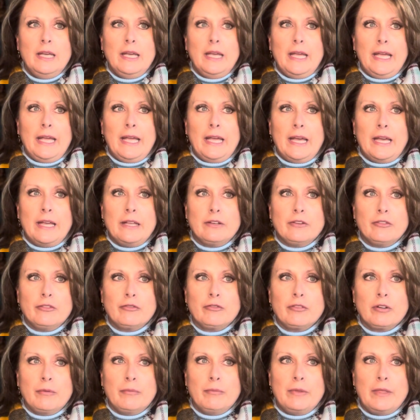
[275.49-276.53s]
And
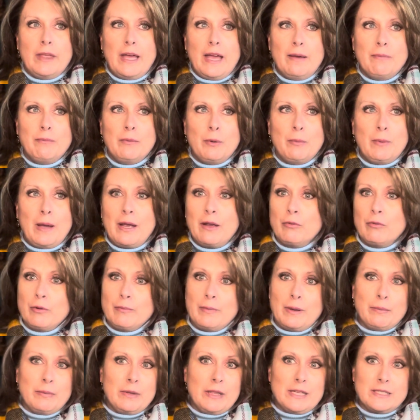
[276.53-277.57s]
from that moment, I
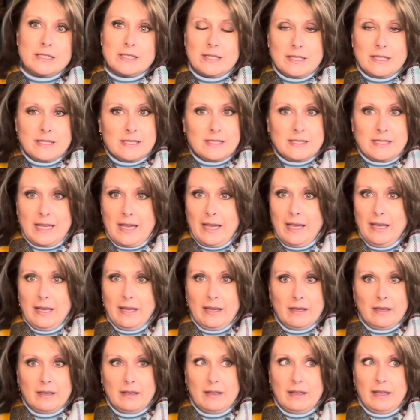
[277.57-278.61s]
remember that to this
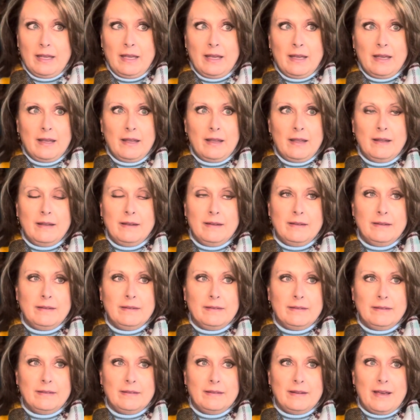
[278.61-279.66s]
day, and
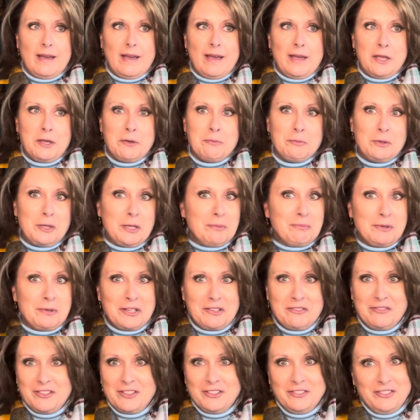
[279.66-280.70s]
I'm in my
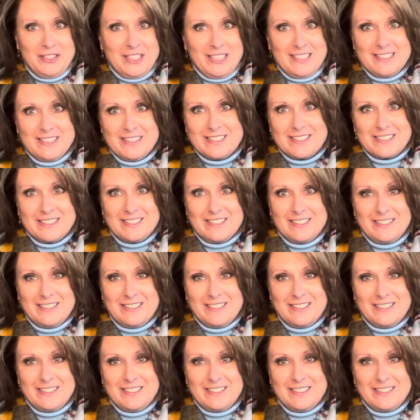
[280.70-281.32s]
50s.